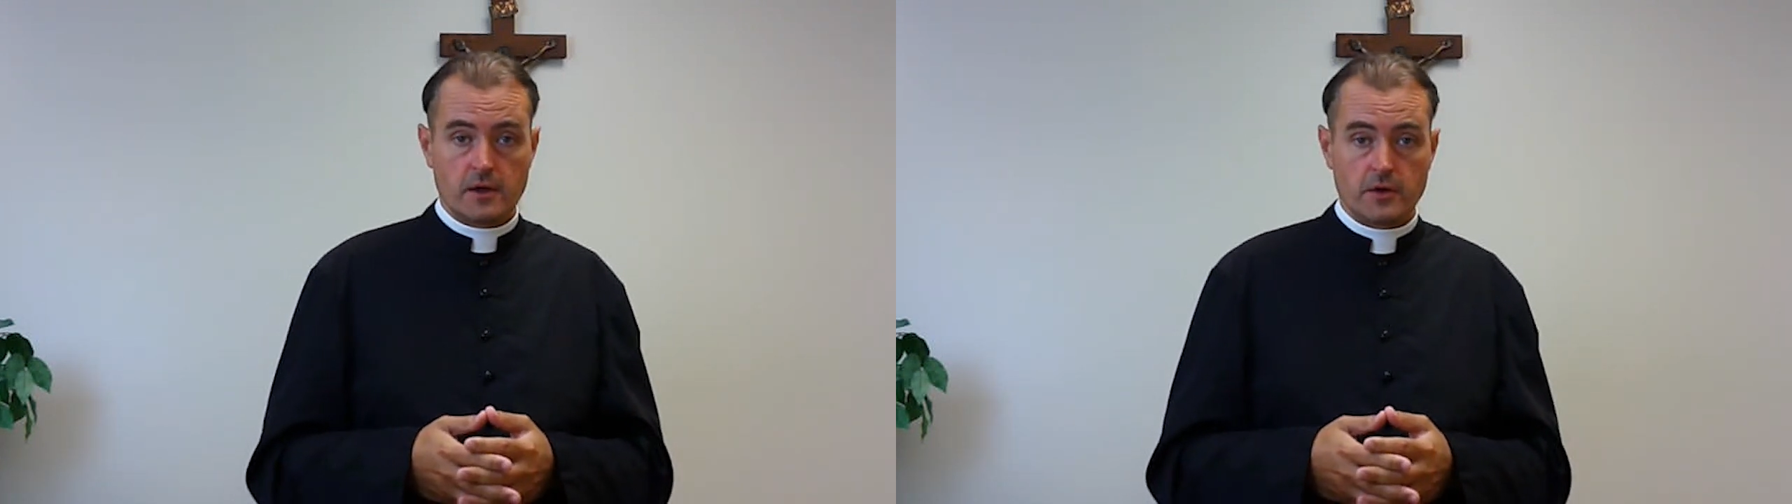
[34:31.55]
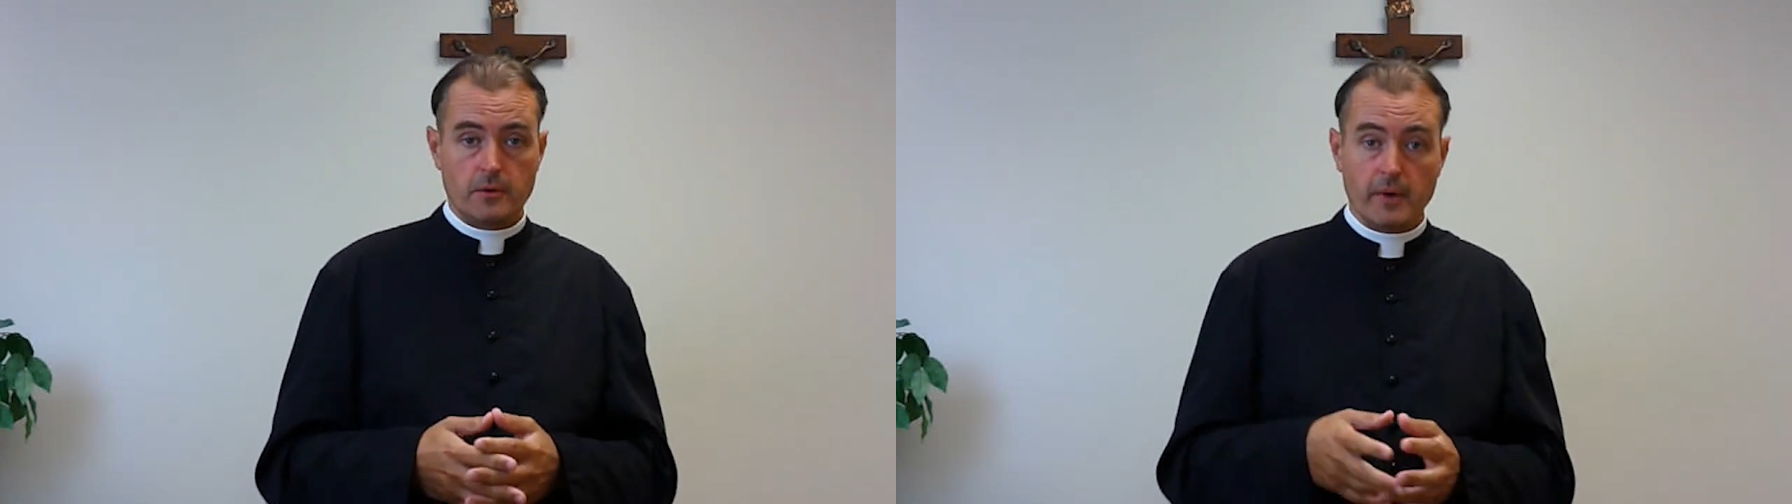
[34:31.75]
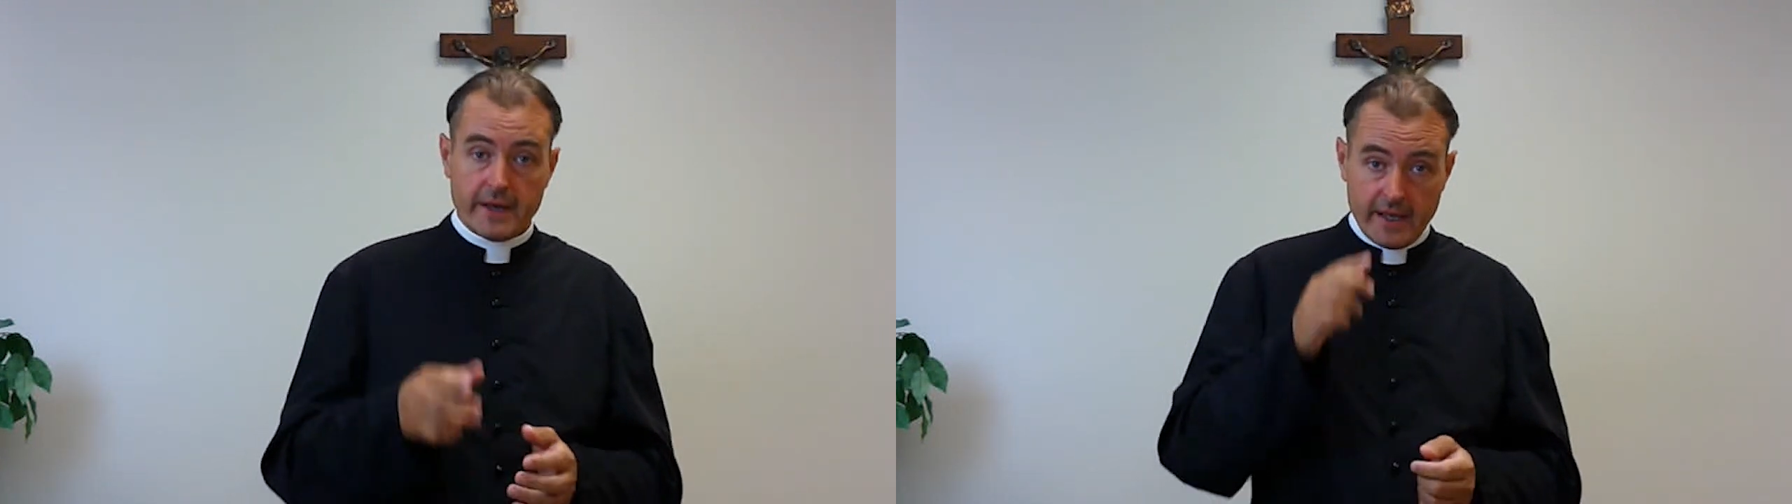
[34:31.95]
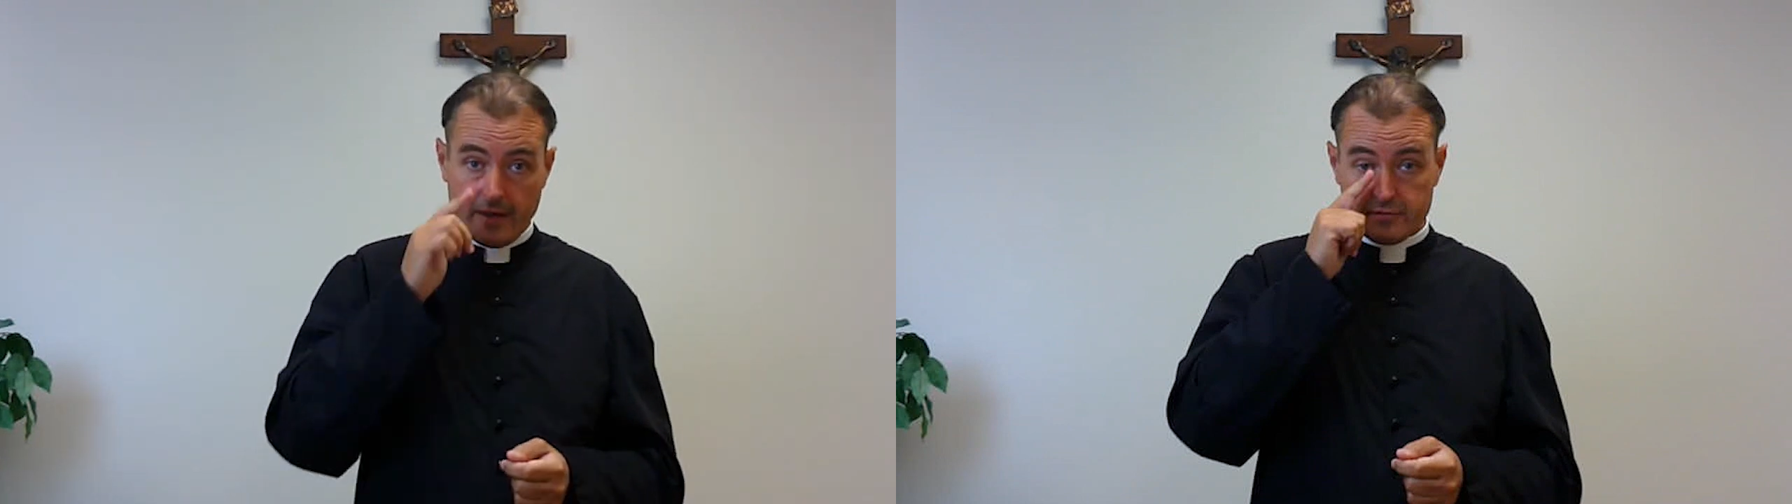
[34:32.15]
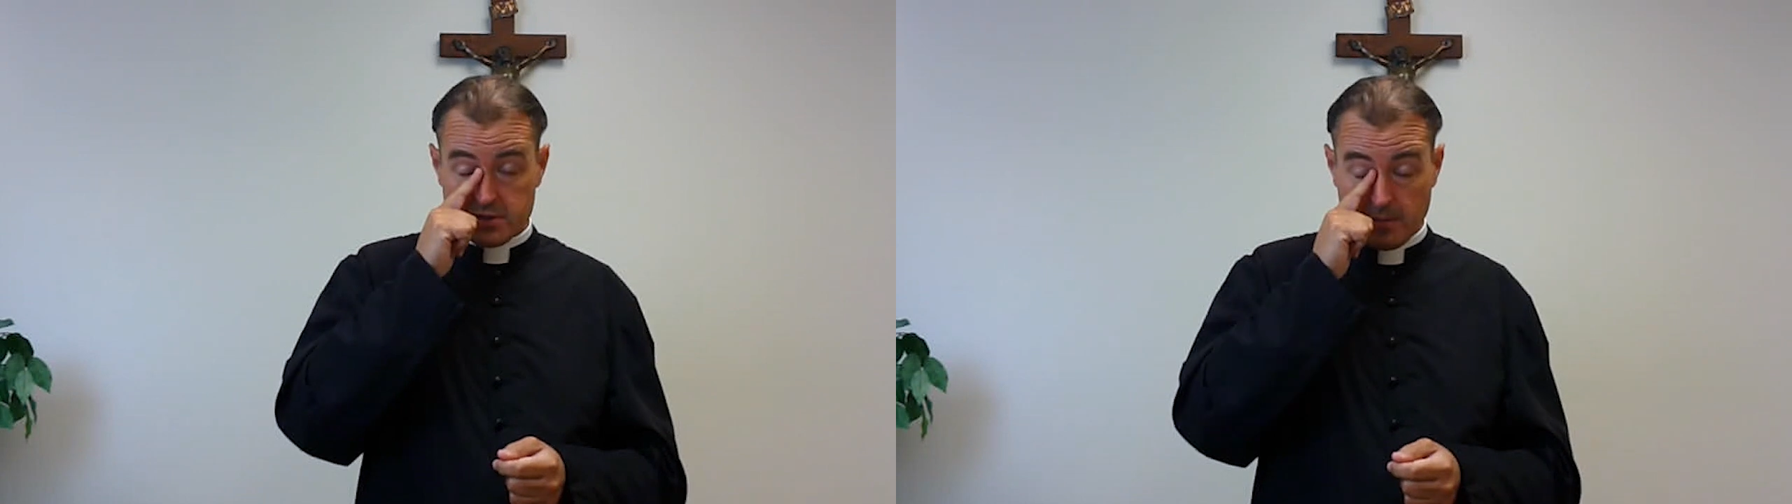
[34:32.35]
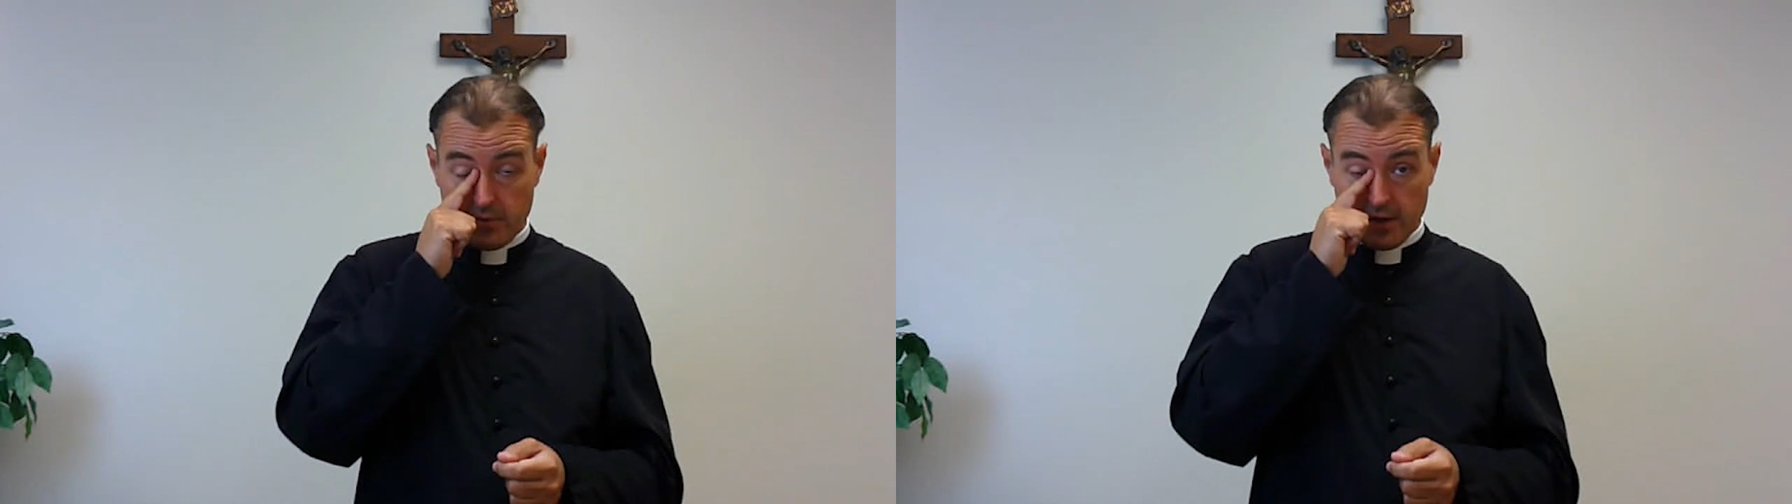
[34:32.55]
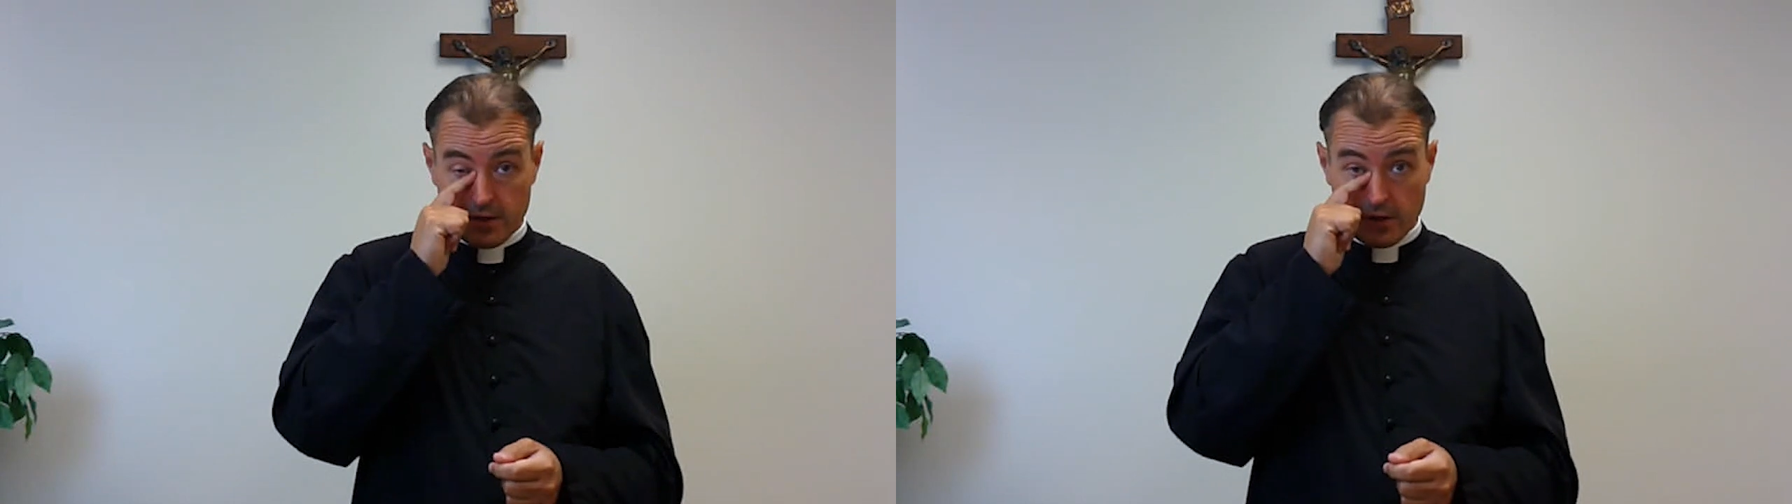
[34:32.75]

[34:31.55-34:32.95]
You might have something in